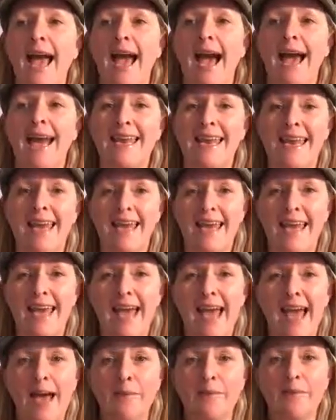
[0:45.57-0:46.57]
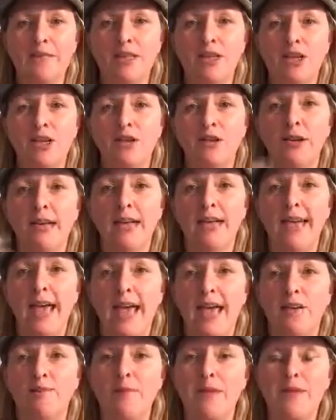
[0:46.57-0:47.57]
and it absolutely
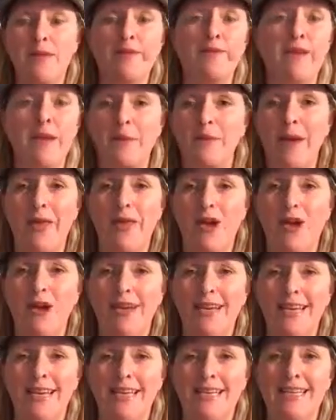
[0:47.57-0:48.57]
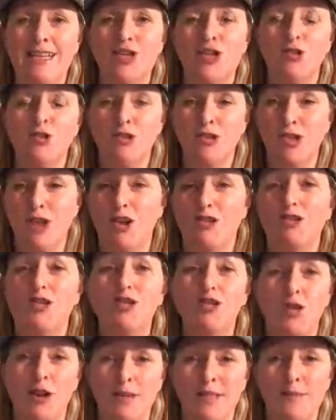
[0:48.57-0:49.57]
gave me the feedback that I needed to start to
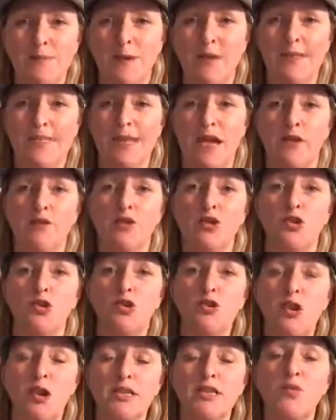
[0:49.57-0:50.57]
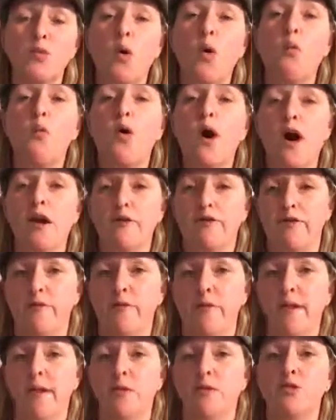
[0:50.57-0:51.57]
trust myself, to trust what worked for
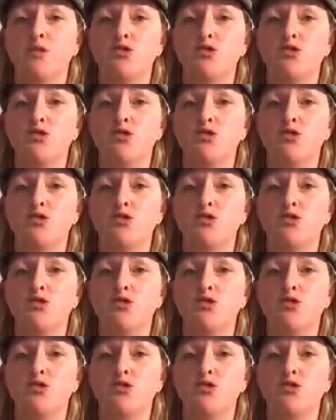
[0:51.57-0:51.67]
me,